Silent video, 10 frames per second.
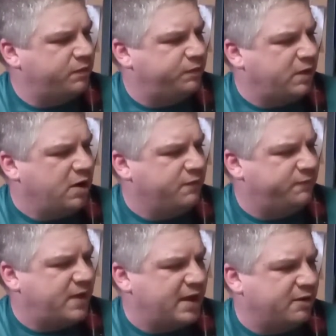third
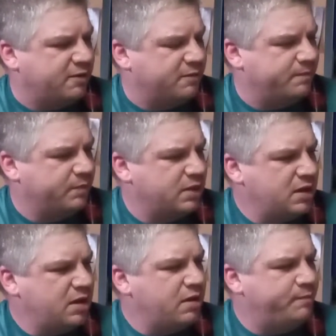finger,
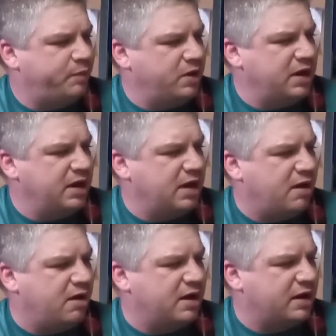put it
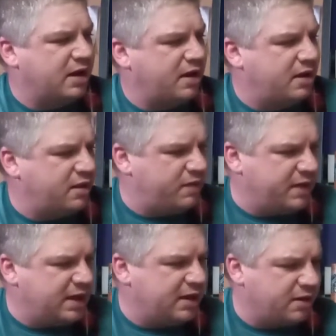on
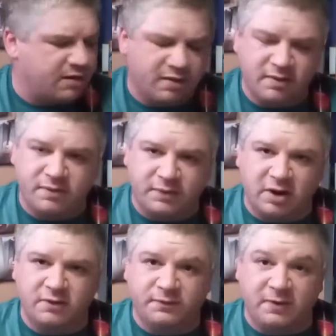the
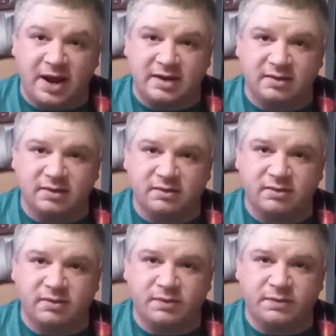third fret,
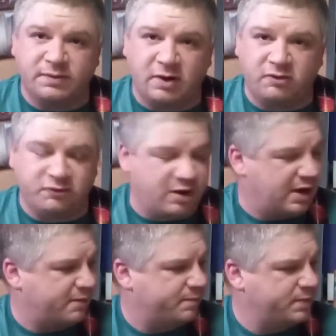third string.